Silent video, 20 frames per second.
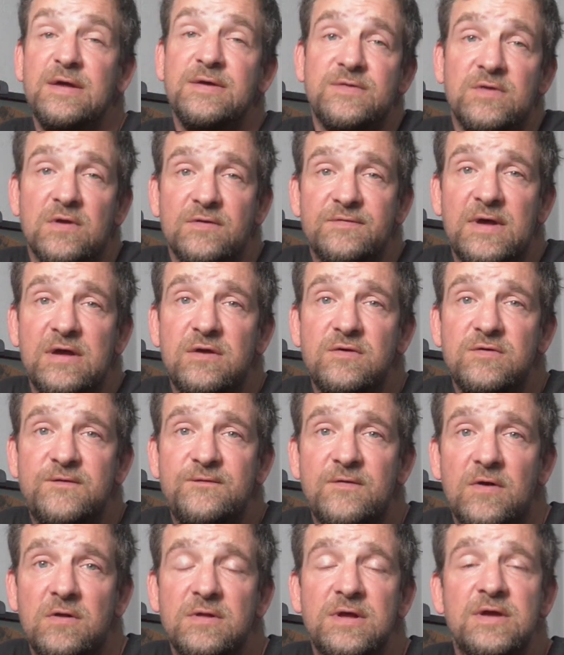It's not Zhiyun's
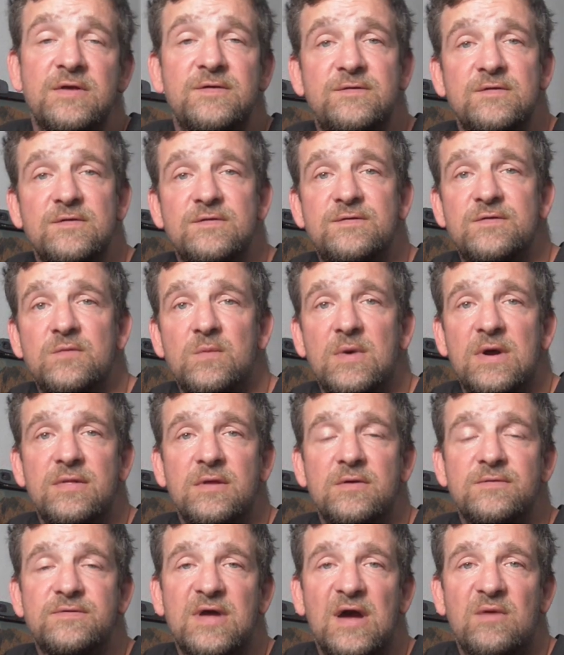fault, it's just the way
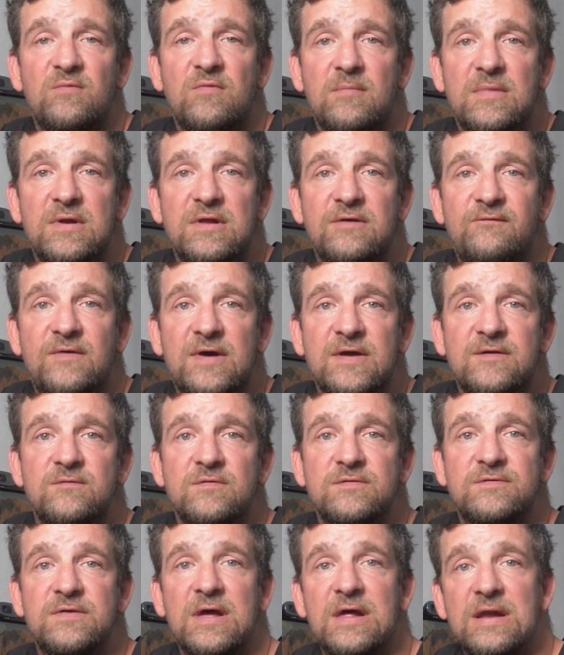those camera
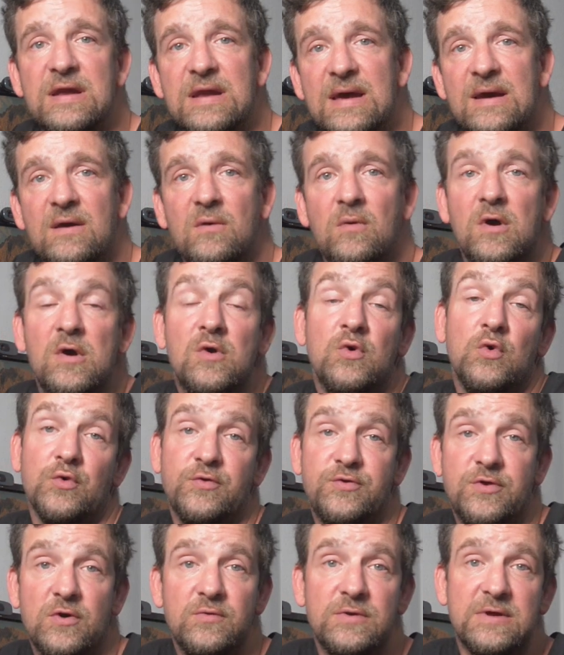manufacturers allow
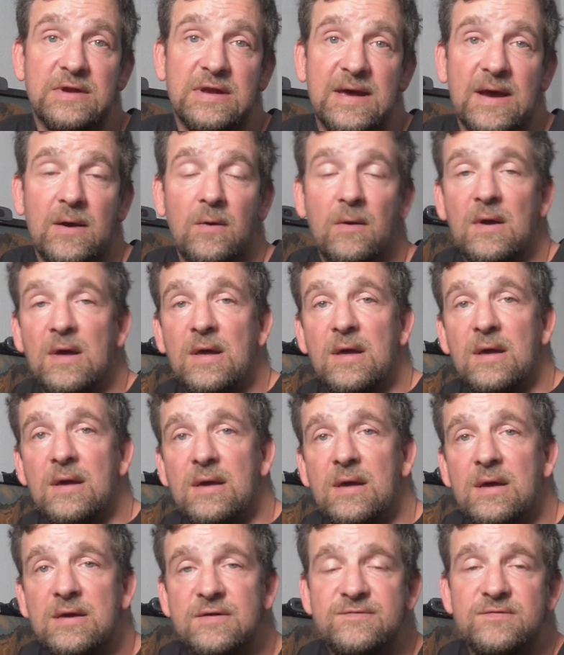or don't allow
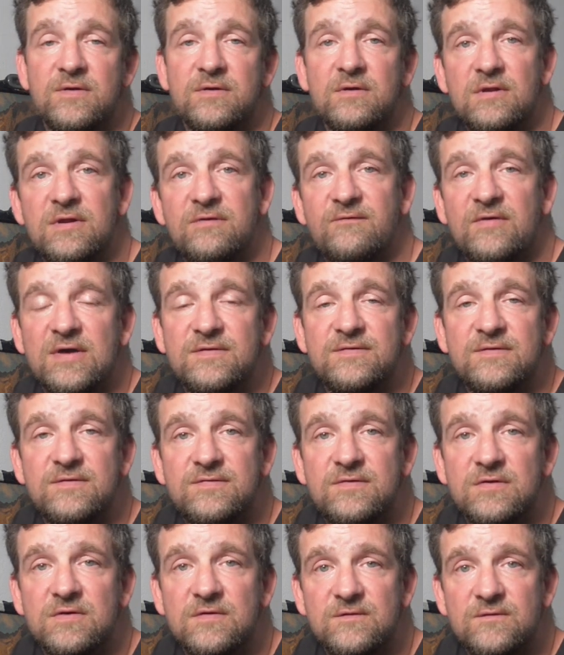external
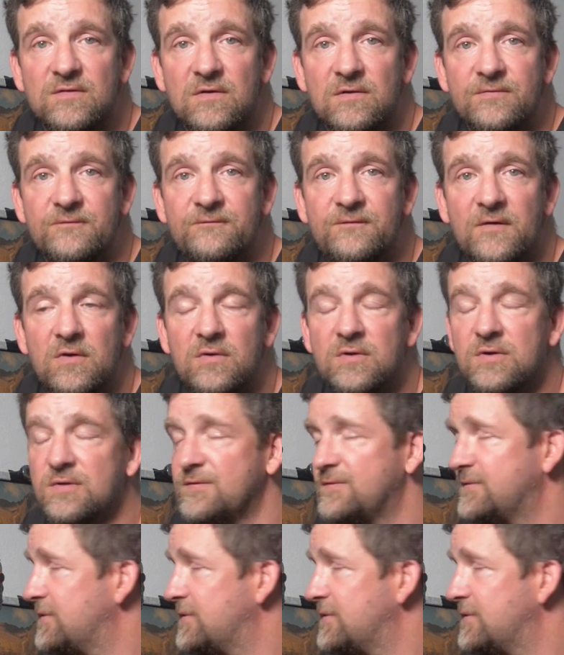devices to control the focus.